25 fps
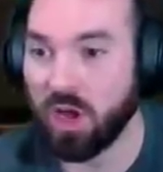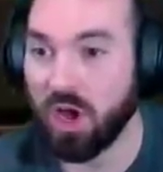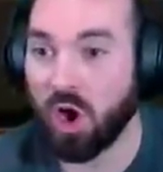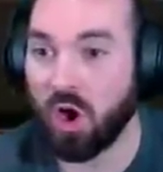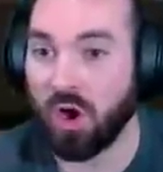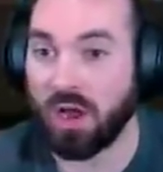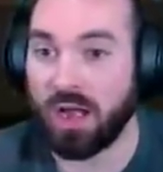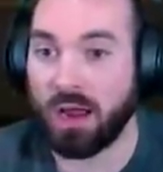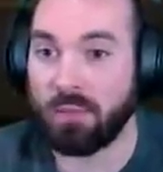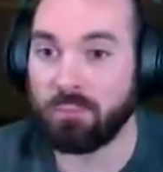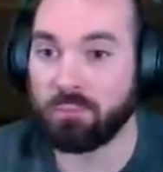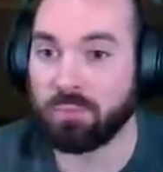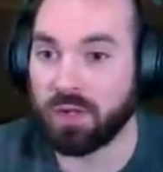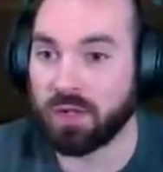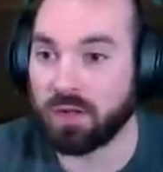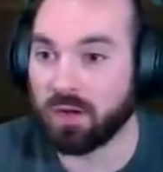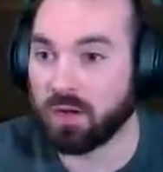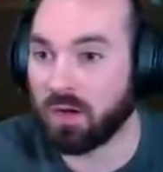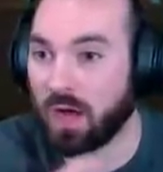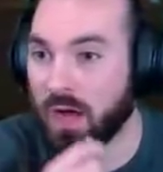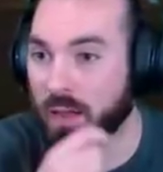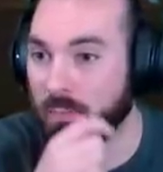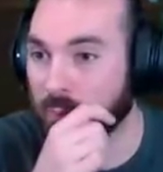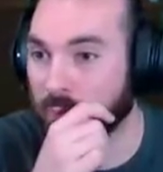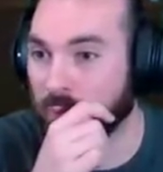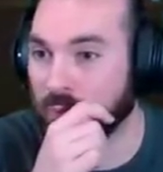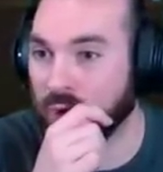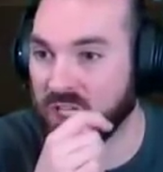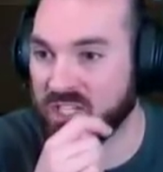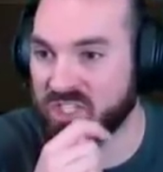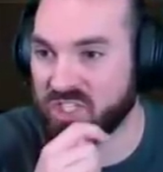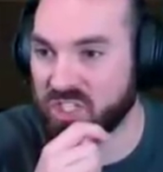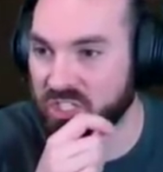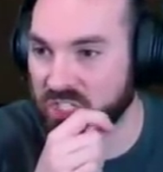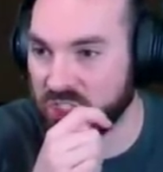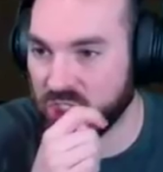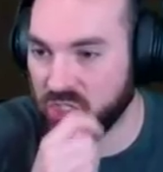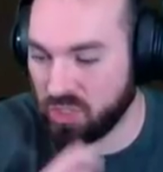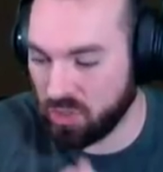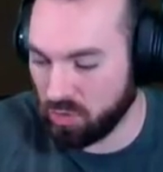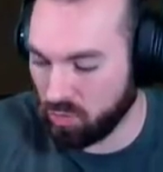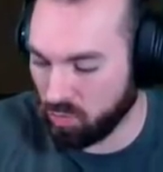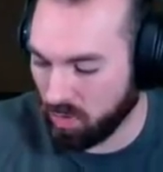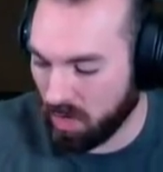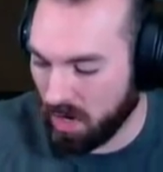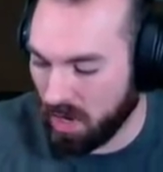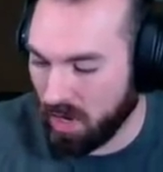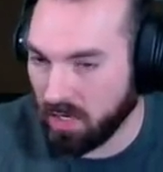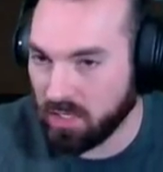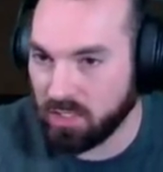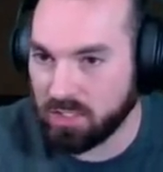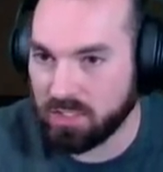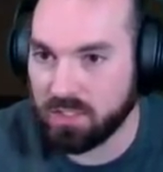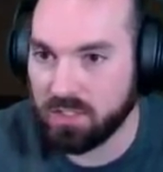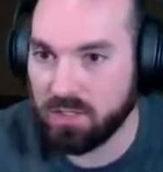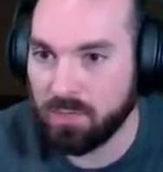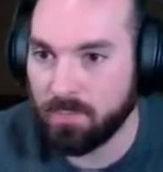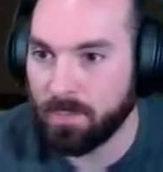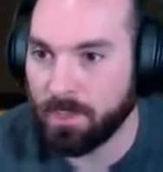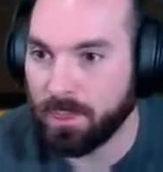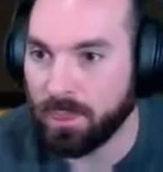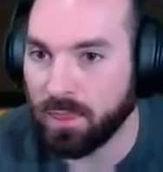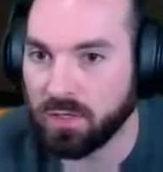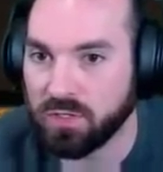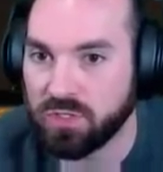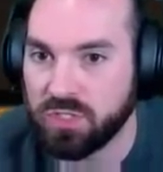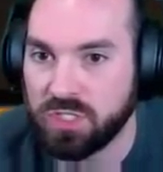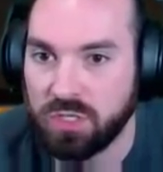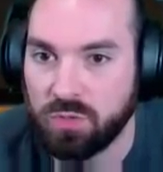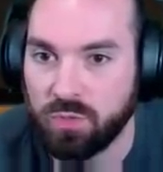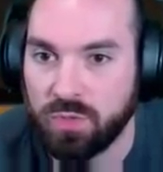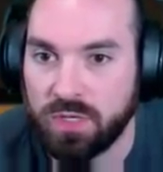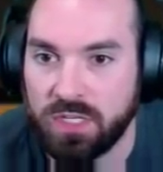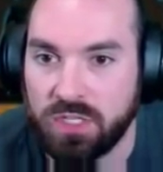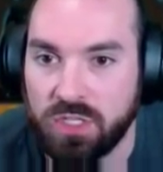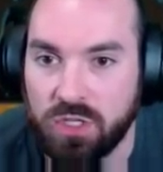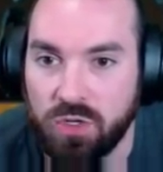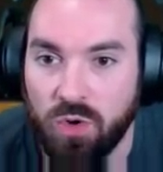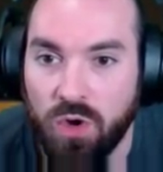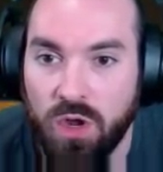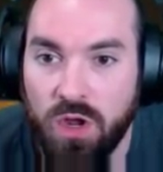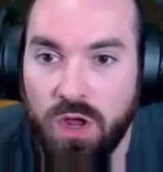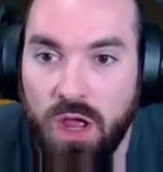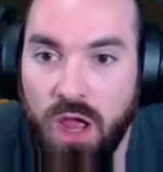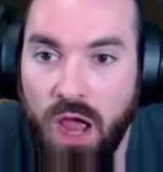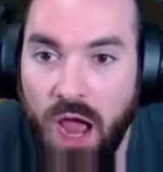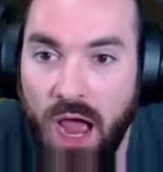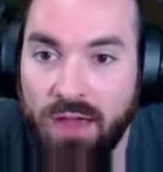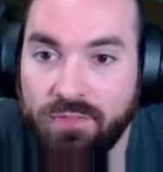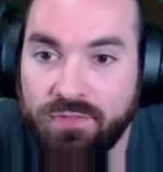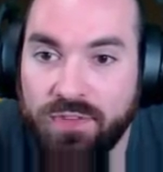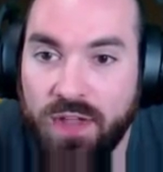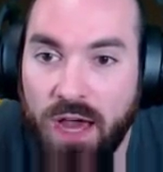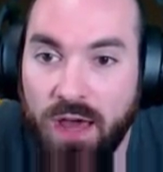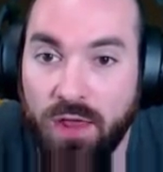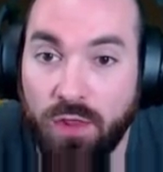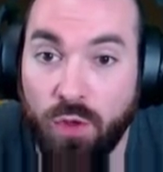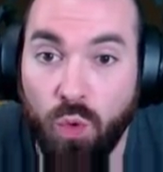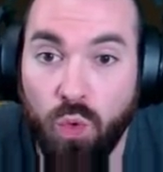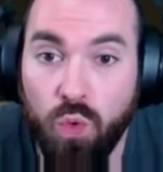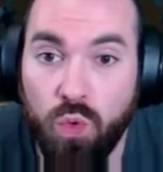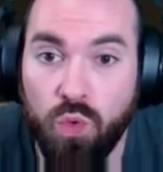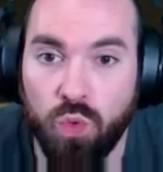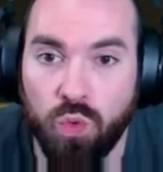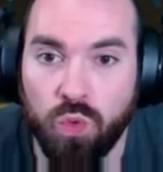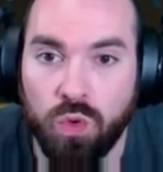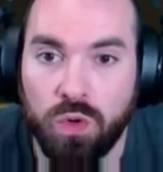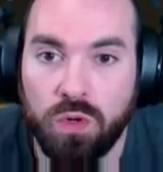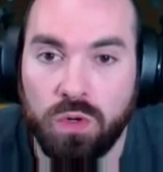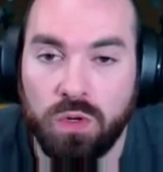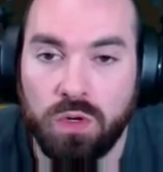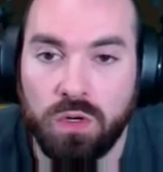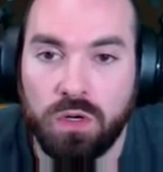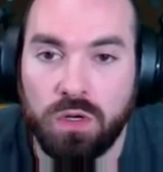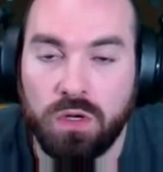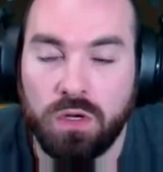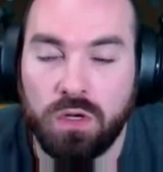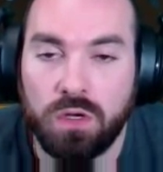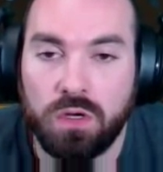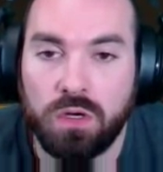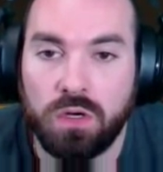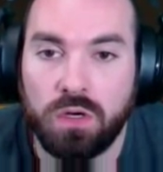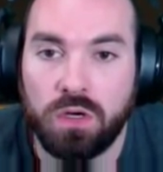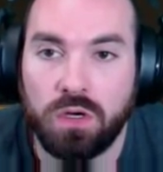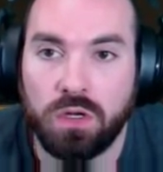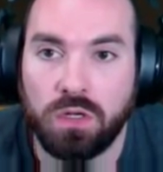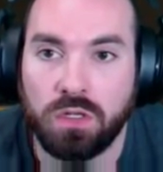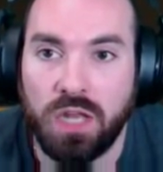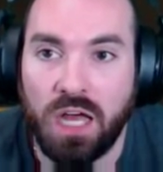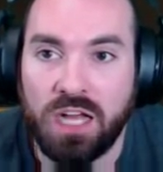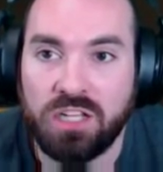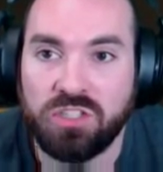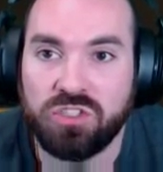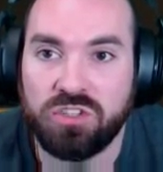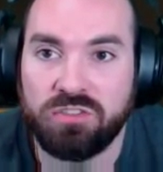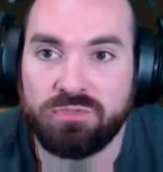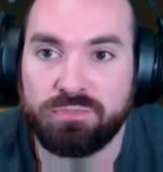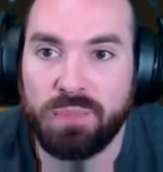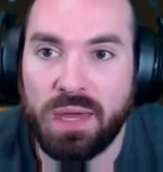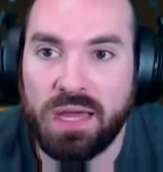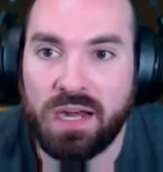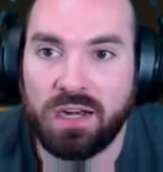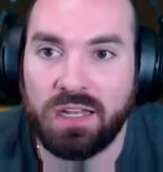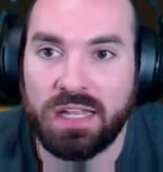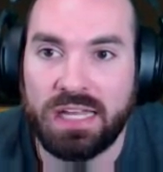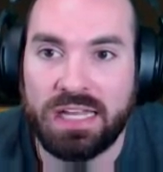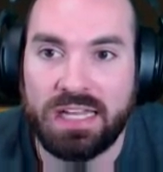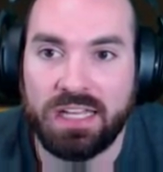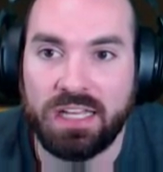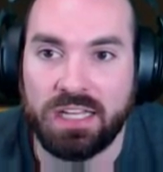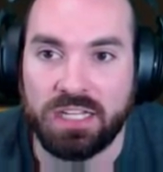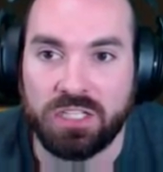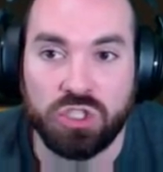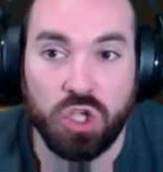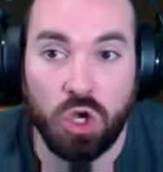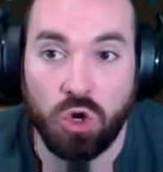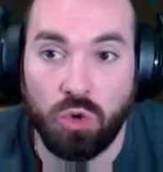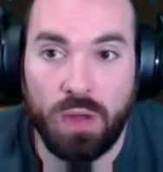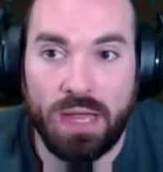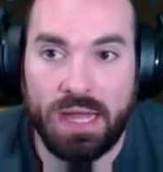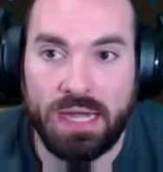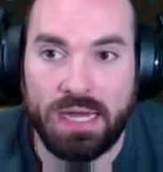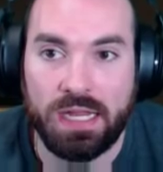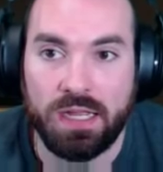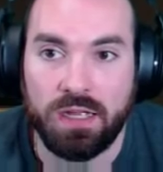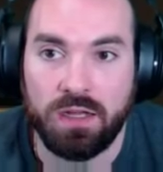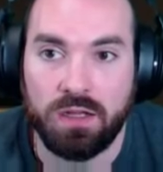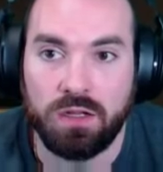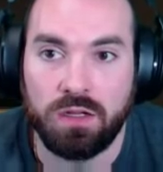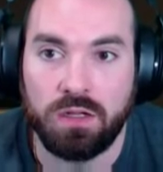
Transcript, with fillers: All right, I bl I blusted two rocks. Let's see what we can do. I've got, ooh, lots of metal ingots already.